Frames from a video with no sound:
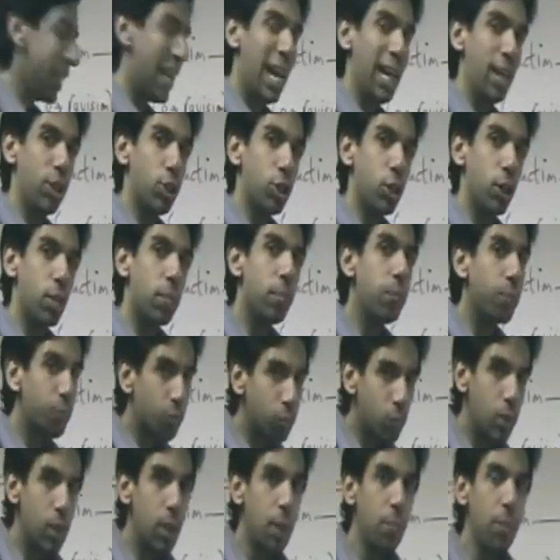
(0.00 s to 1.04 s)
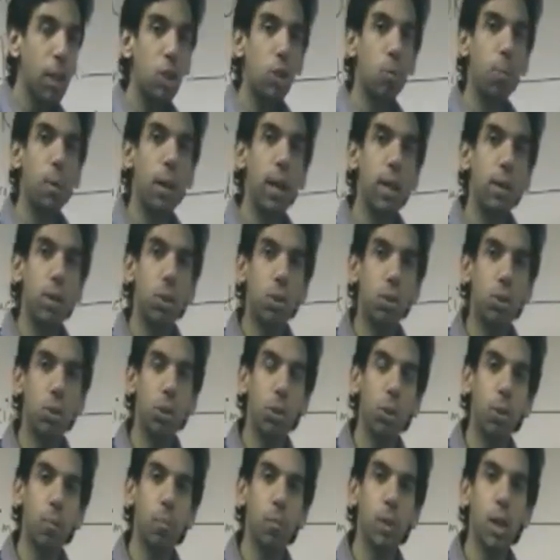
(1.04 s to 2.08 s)
application, let me explain
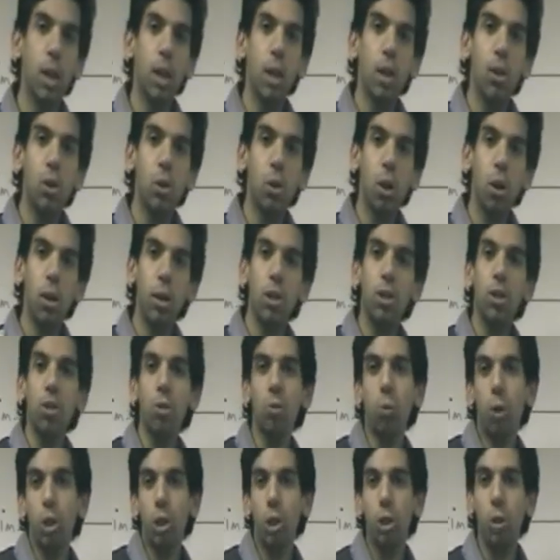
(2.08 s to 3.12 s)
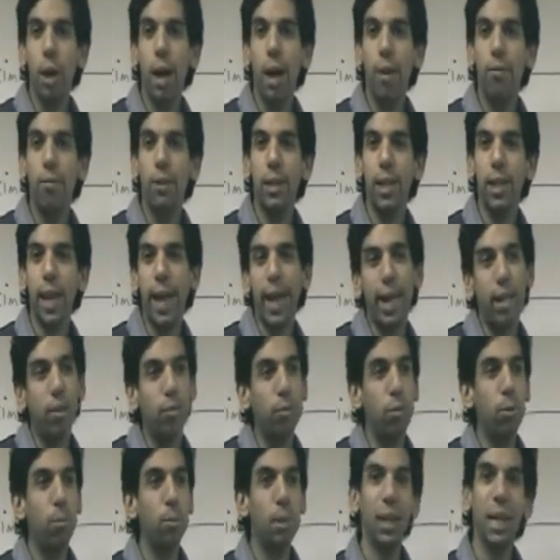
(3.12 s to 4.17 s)
the two. Knowledge is what you have
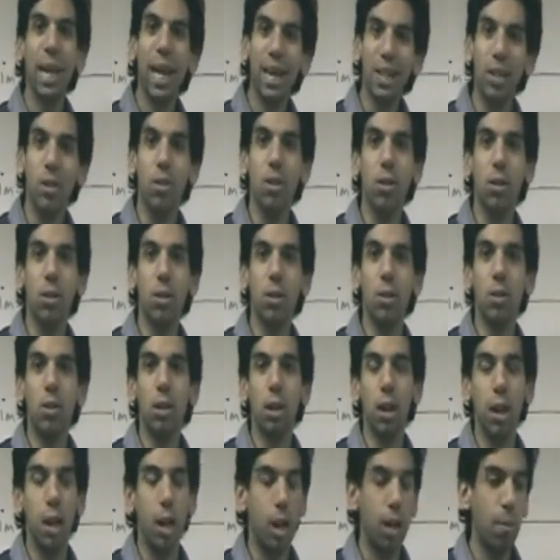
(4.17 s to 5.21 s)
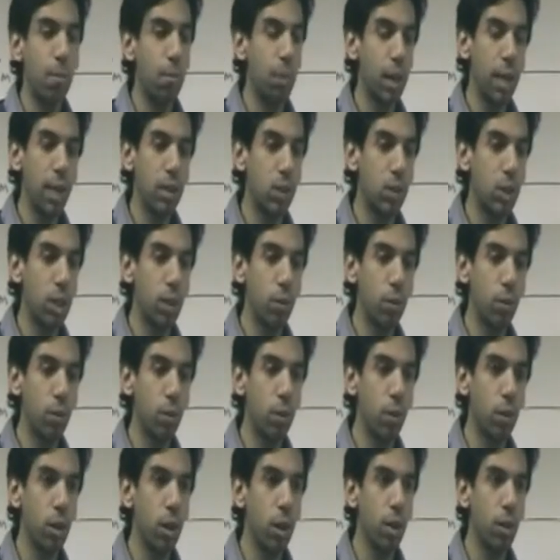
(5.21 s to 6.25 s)
gained from the lessons, let's
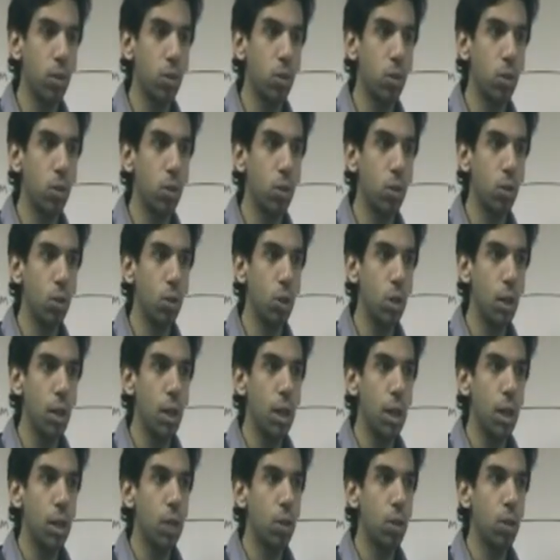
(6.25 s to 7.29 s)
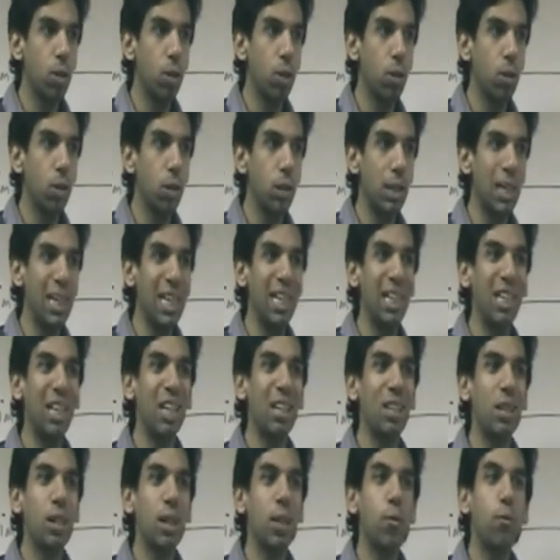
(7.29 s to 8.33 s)
say with regards to, the
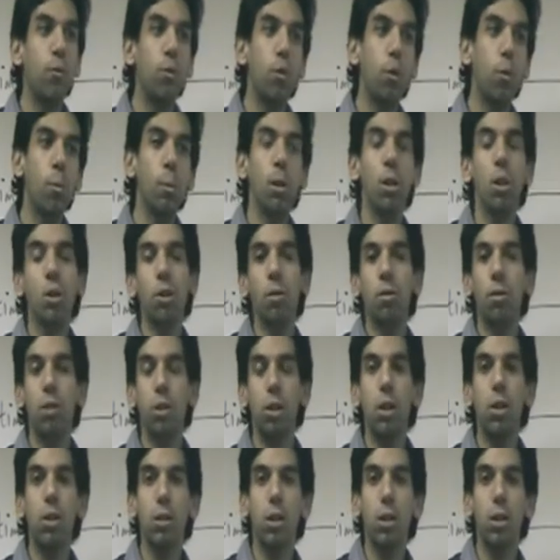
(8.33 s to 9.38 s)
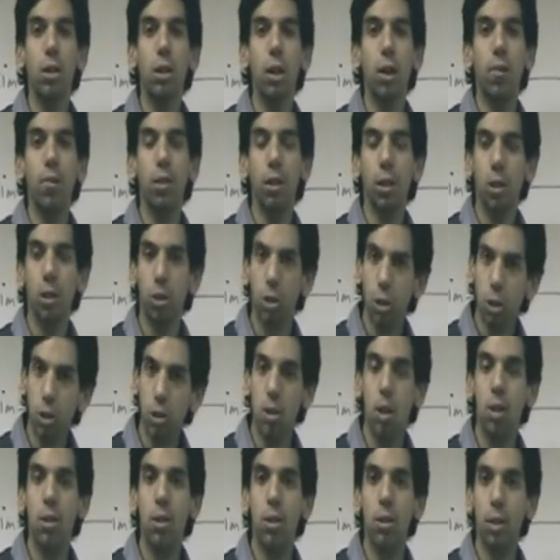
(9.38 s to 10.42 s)
teachers informing you of certain
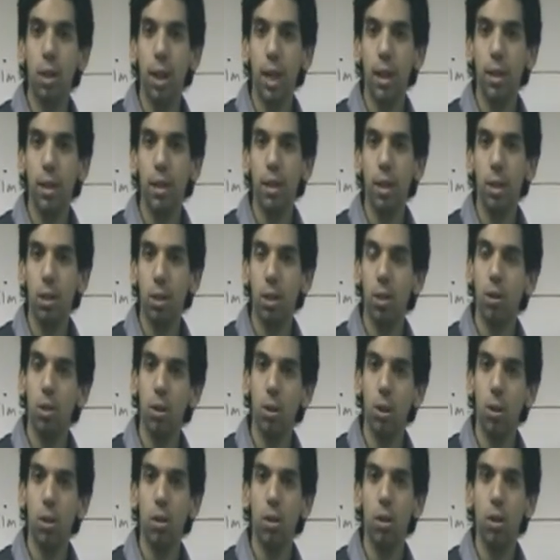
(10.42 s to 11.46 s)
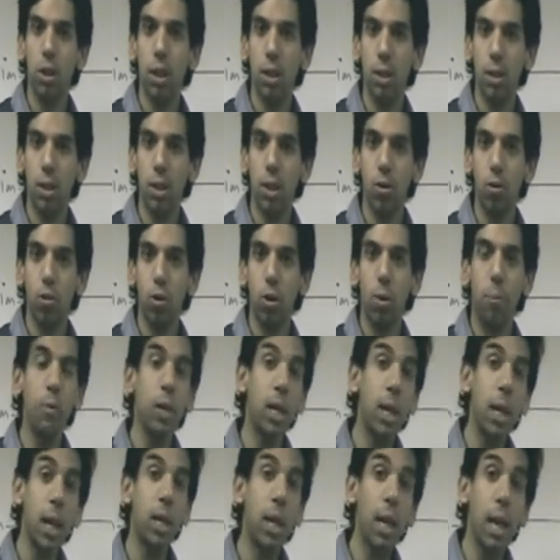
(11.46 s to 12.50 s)
definitions, certain techniques, certain knowledge,
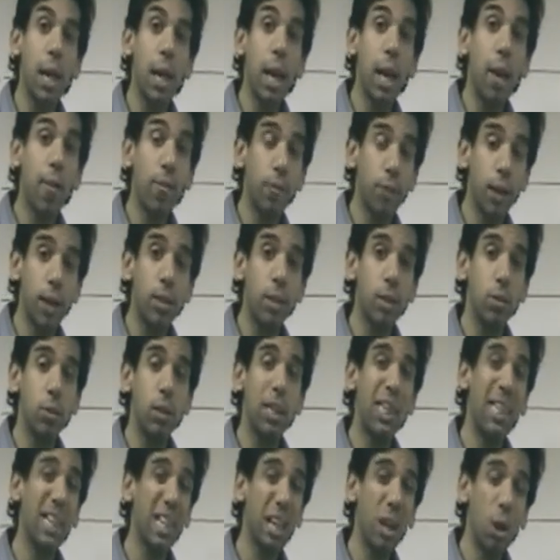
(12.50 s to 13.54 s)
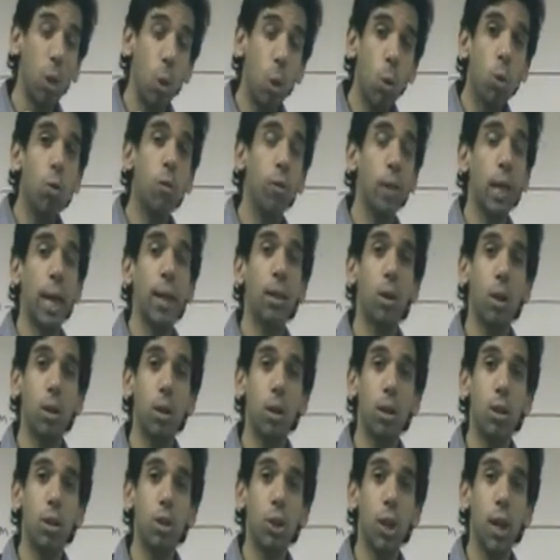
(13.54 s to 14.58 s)
etc. Effectively, all of that
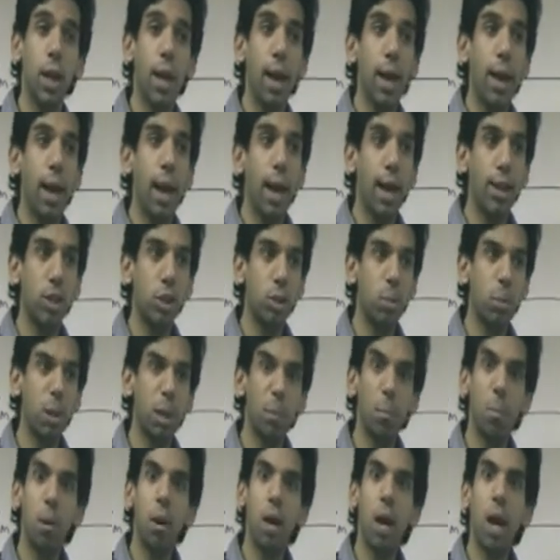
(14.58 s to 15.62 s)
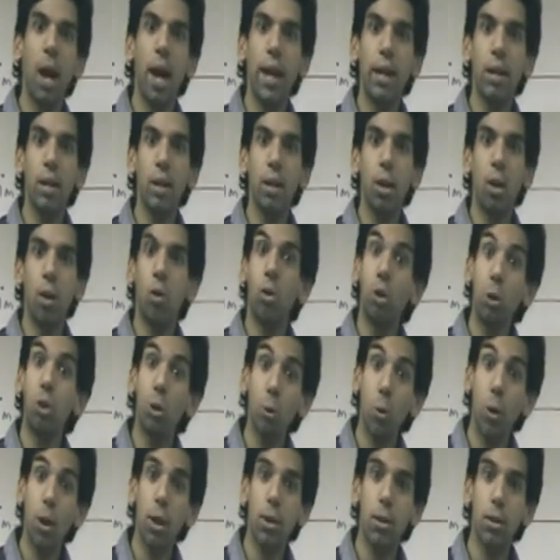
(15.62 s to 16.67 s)
knowledge has to be applied onto
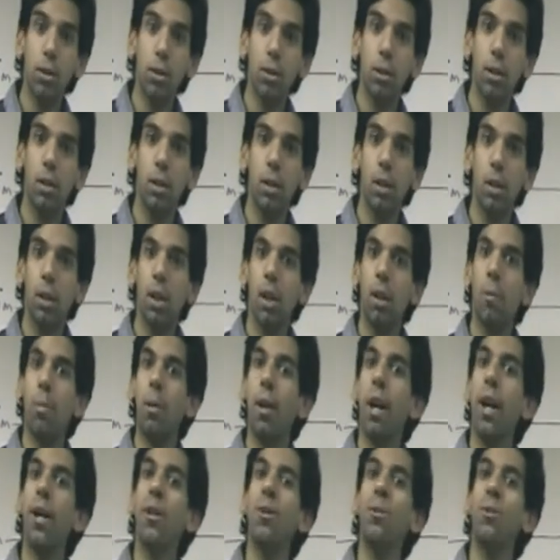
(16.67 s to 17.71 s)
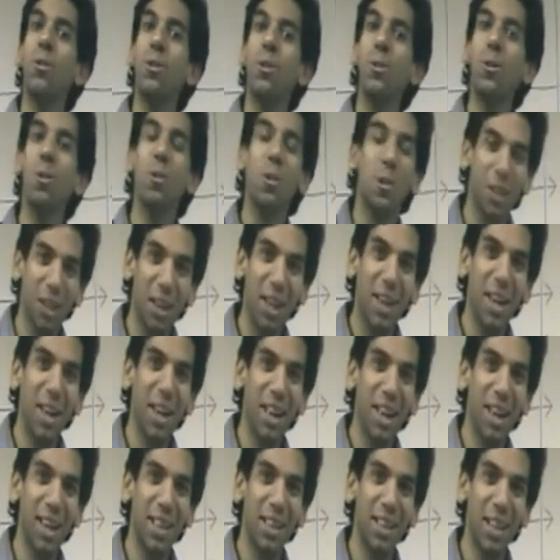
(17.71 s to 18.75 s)
what? Applied onto
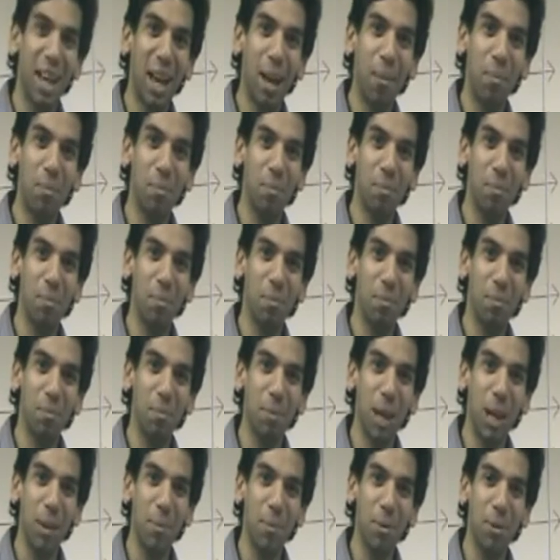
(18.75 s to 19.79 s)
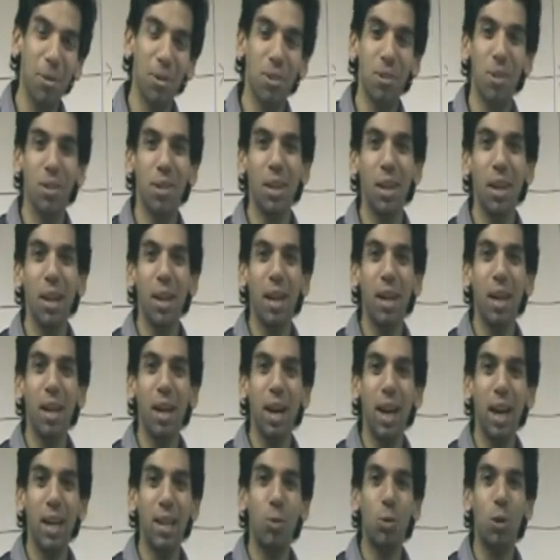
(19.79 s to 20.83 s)
exam papers.
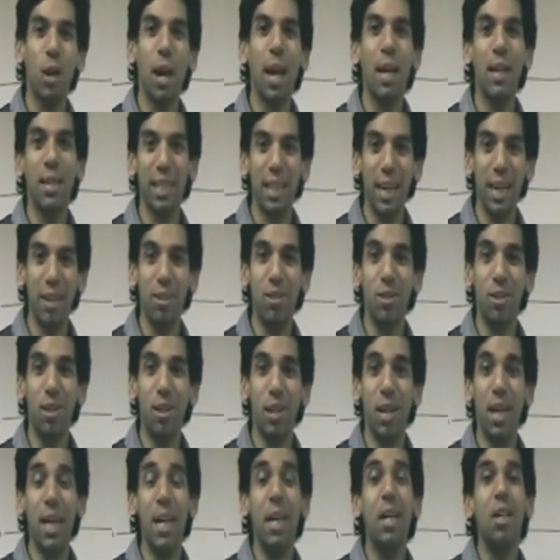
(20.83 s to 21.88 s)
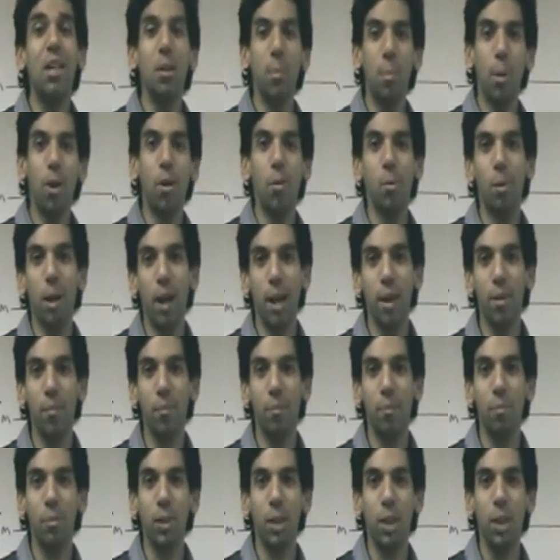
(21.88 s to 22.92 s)
And that's, at the end of the day, the
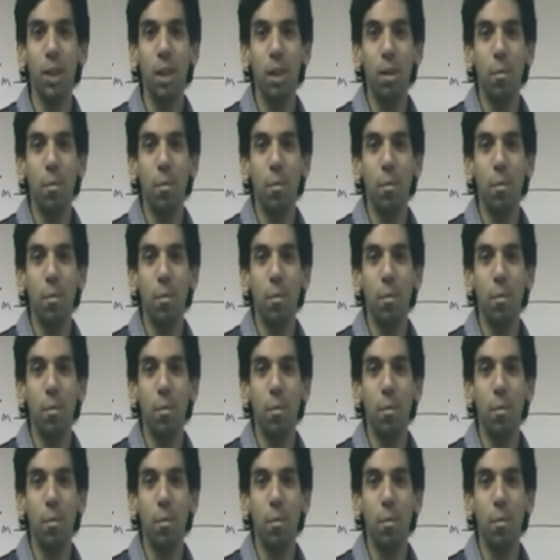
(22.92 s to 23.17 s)
bottom line.